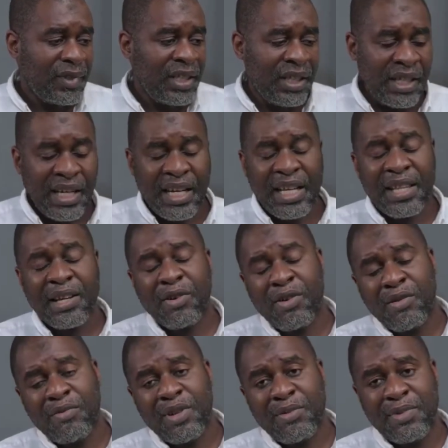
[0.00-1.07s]
And another
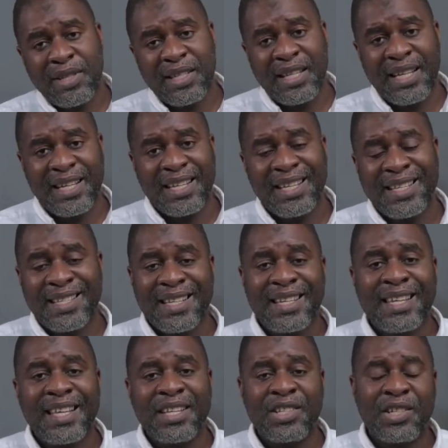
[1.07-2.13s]
common mistake is the
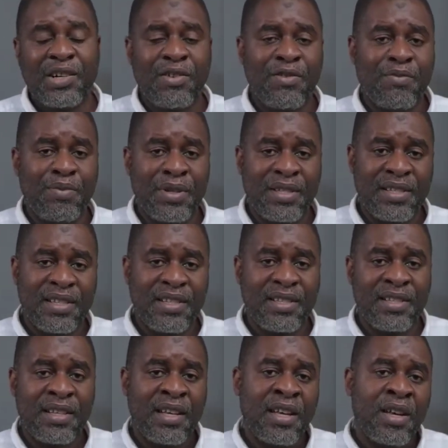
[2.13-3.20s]
nature of business.